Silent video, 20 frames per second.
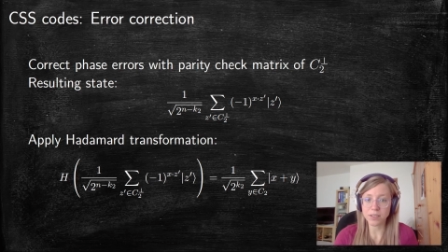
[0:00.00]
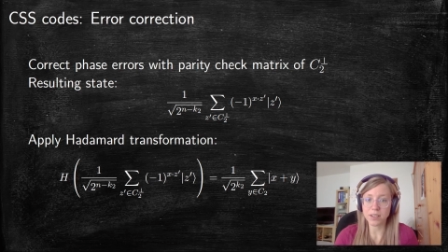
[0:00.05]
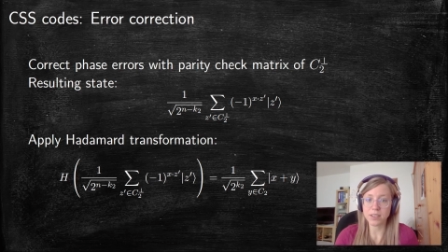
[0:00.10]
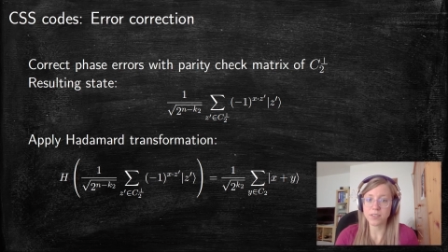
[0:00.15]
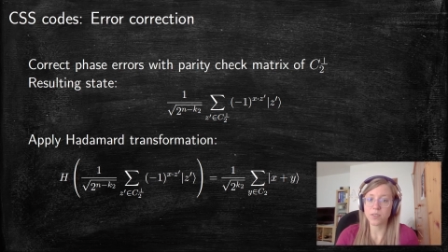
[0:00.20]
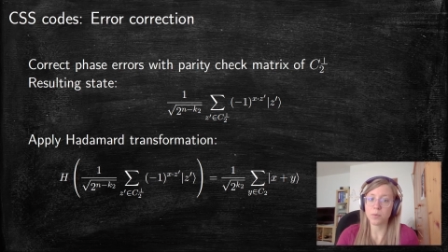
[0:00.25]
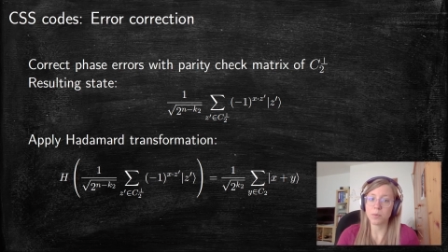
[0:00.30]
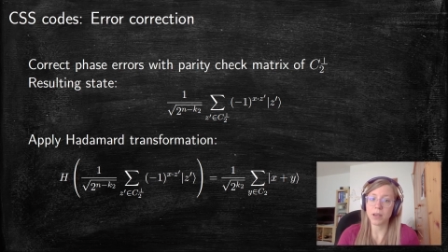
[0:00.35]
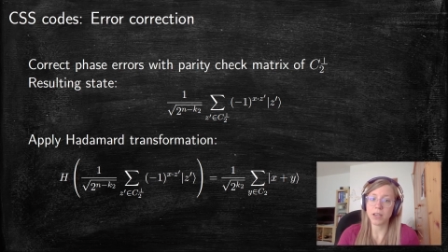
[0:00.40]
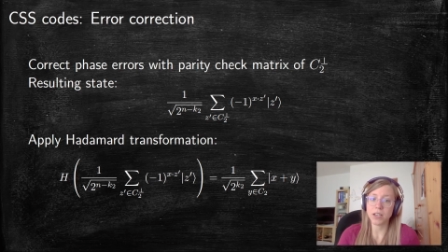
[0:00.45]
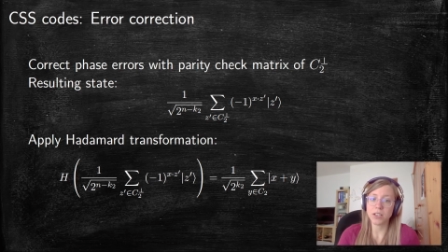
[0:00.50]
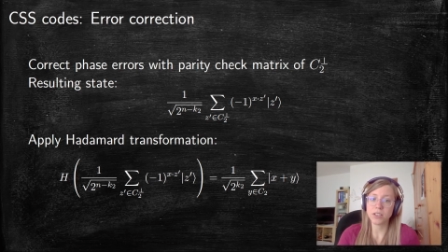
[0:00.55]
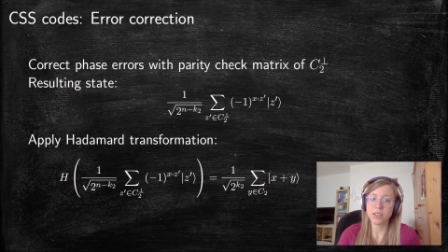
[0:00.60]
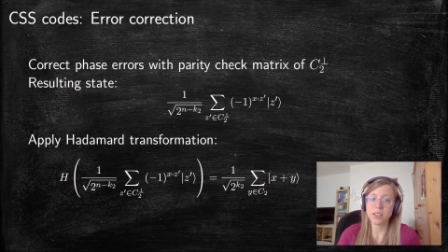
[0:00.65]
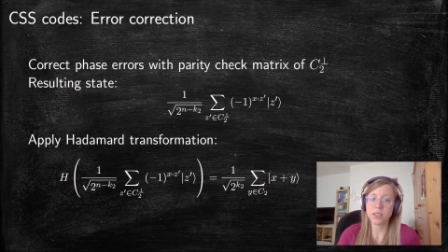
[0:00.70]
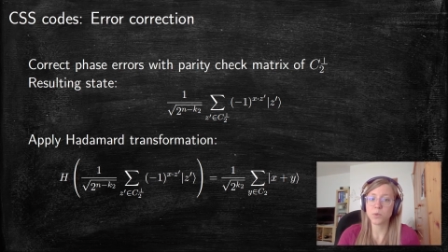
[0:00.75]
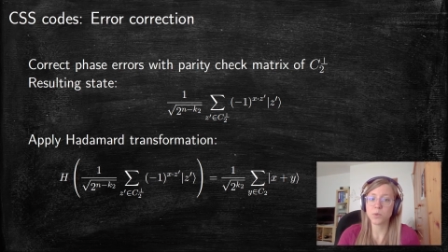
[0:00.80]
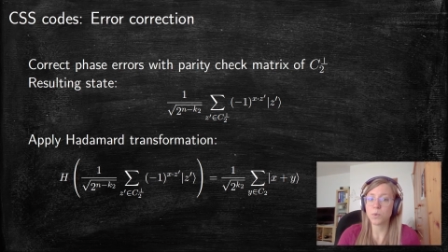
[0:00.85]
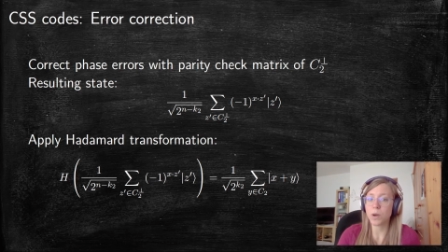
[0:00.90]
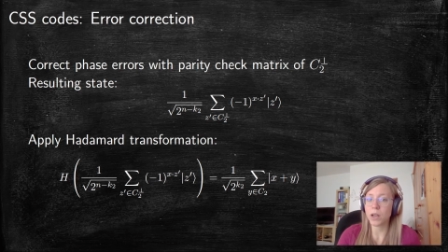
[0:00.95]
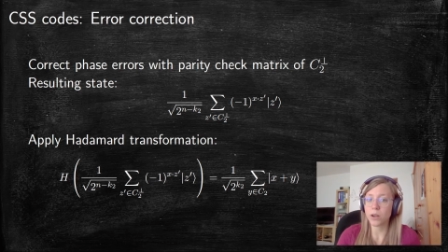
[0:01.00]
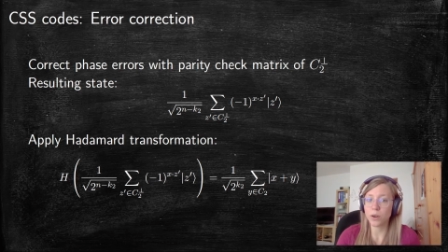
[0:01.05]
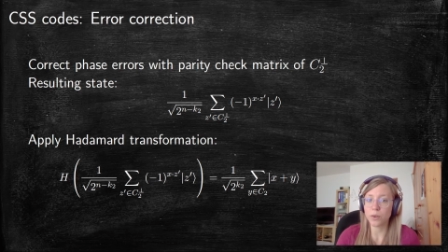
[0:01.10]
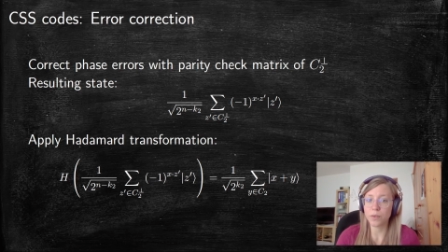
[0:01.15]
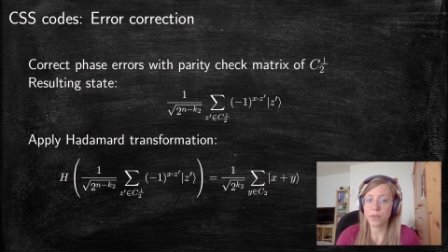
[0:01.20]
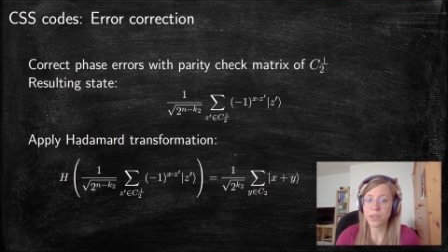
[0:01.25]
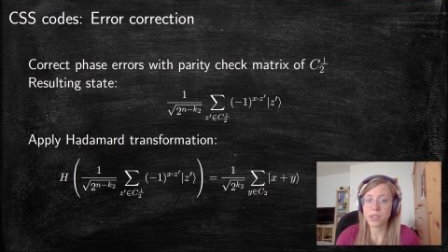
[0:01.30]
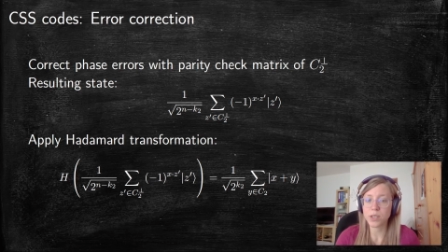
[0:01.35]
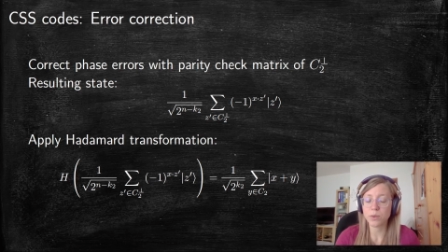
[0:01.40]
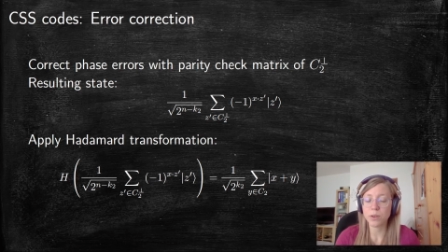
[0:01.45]
transformation is 1
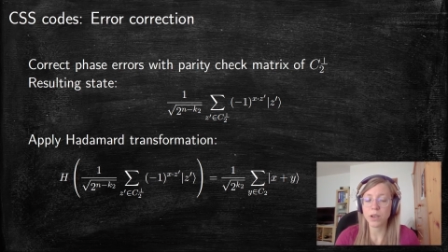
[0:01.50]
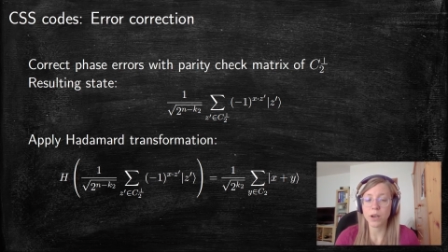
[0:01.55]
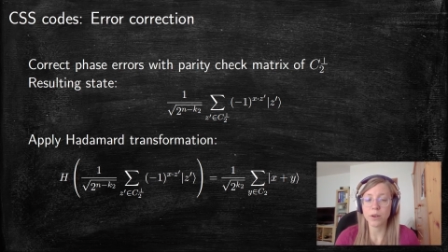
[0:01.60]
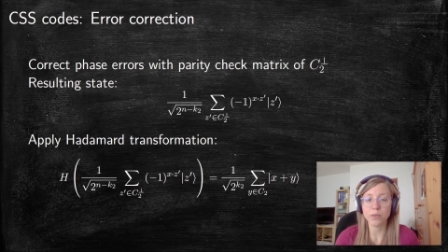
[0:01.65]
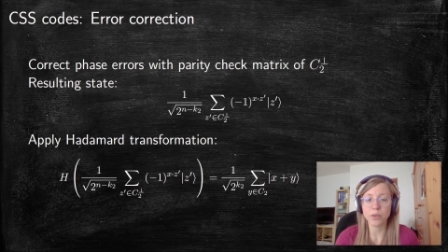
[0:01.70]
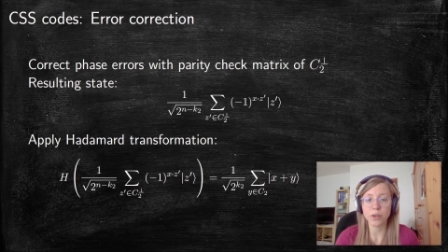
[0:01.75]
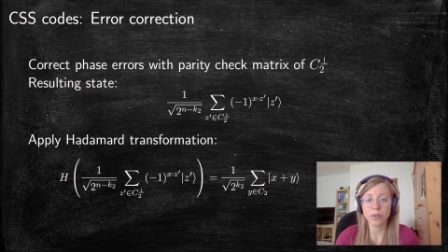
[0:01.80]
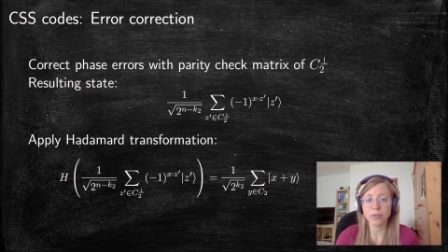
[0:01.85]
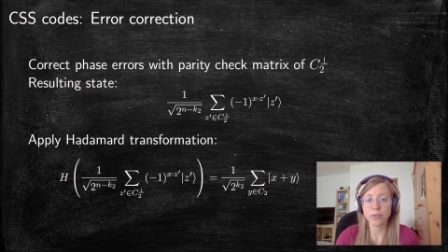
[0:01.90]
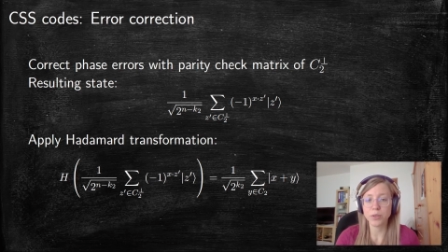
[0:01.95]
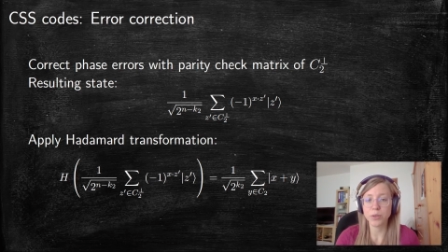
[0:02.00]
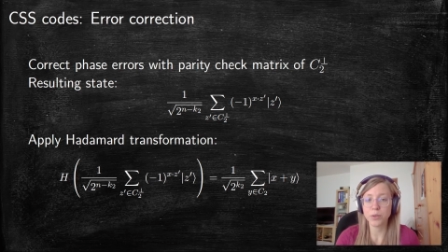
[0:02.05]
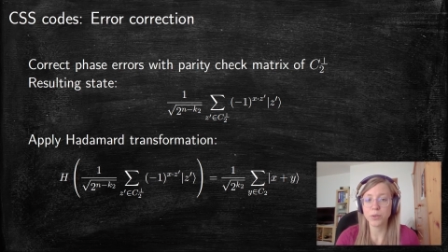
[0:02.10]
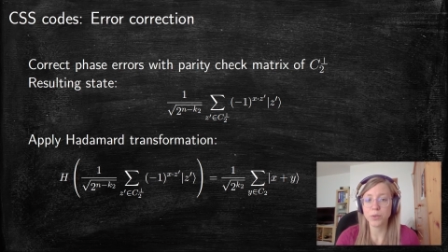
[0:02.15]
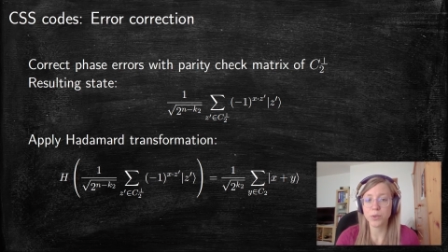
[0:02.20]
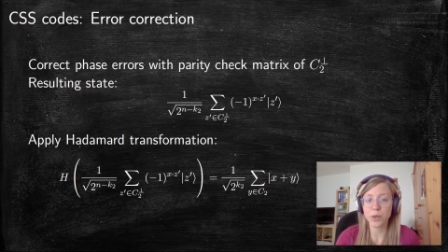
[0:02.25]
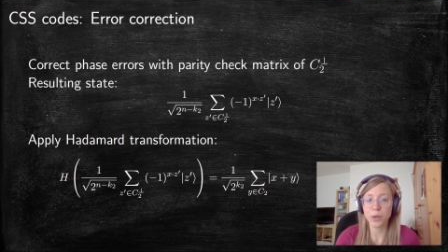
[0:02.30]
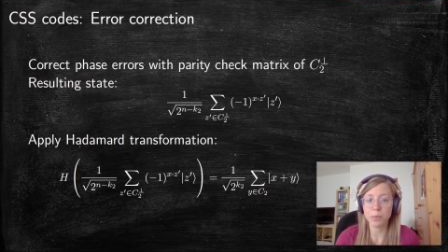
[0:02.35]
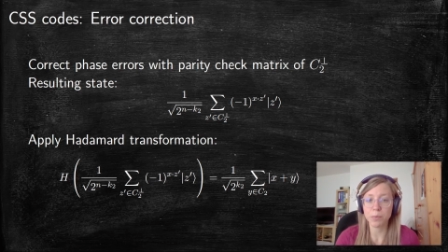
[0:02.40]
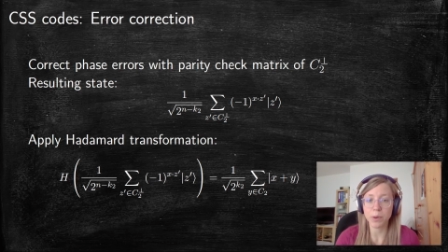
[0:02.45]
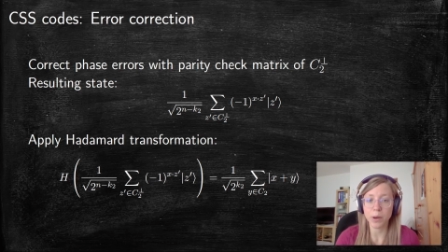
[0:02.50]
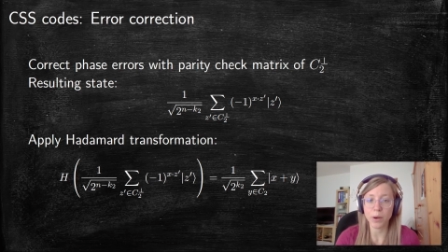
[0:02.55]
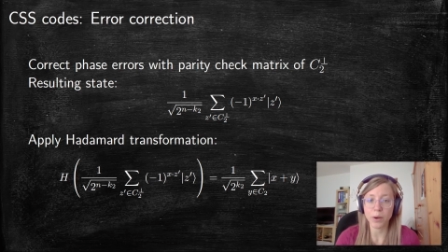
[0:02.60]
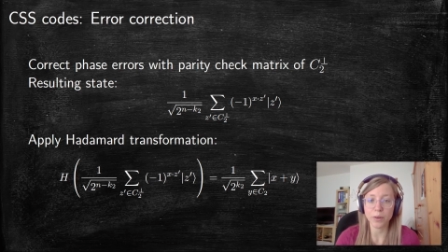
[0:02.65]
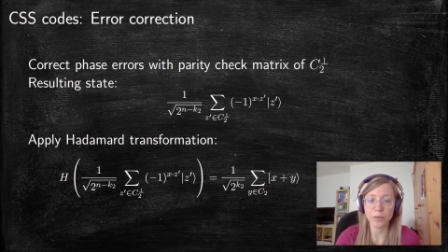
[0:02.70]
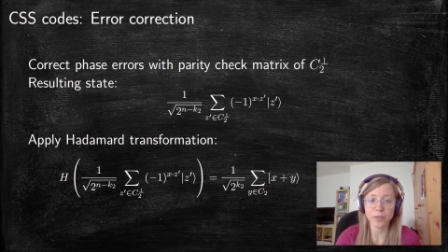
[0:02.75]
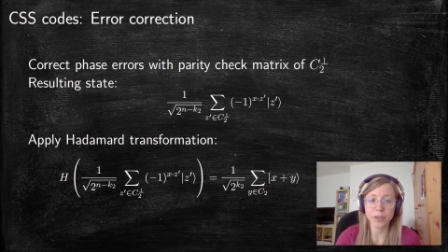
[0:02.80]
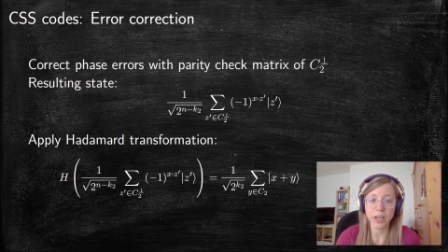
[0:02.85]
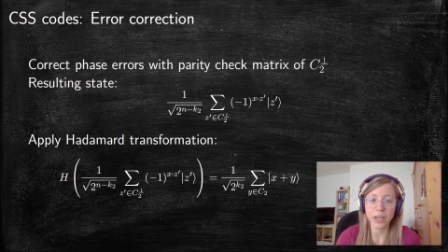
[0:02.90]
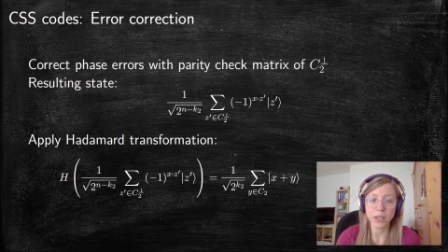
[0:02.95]
over the square root of 2 to the
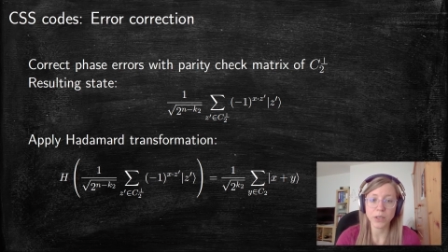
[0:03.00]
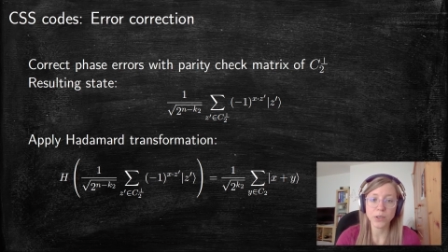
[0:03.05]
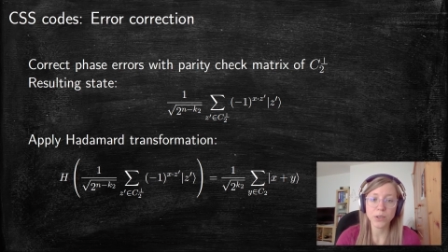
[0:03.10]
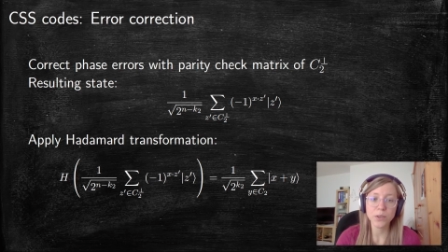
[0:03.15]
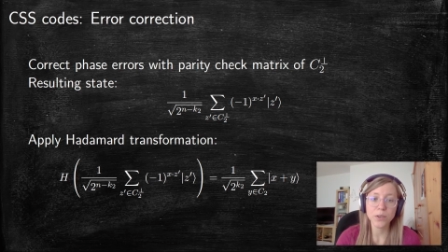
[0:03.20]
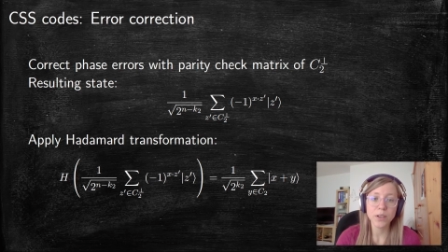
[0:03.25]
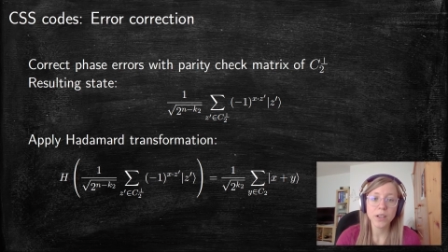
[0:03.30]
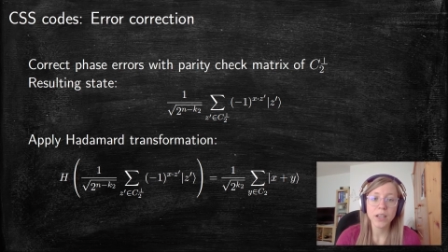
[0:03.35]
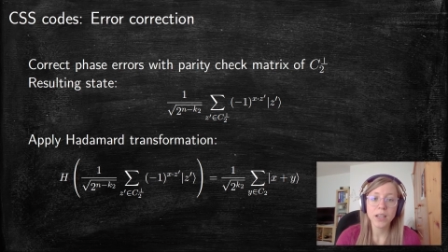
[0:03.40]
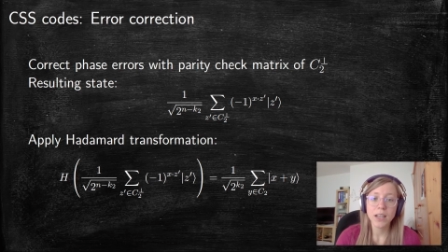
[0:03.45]
power of k2,